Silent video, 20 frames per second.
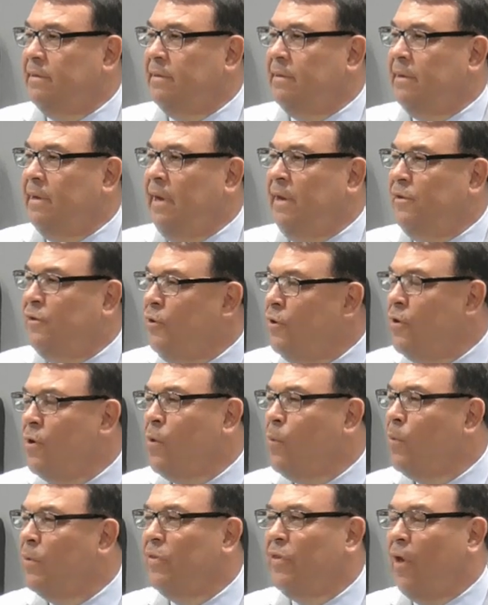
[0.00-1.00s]
And do you know
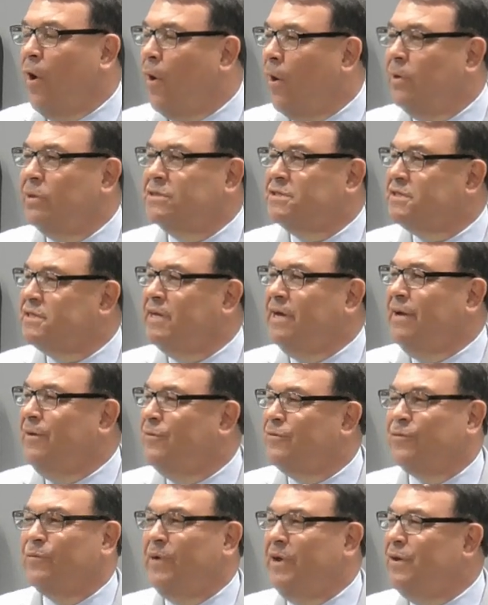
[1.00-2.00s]
one of the hardest
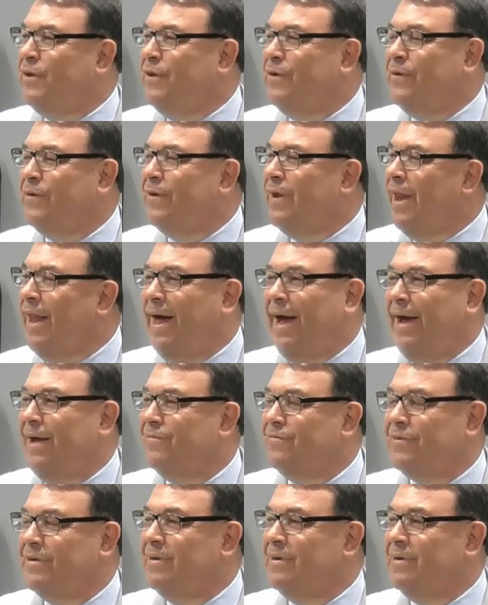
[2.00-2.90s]
things we do in life?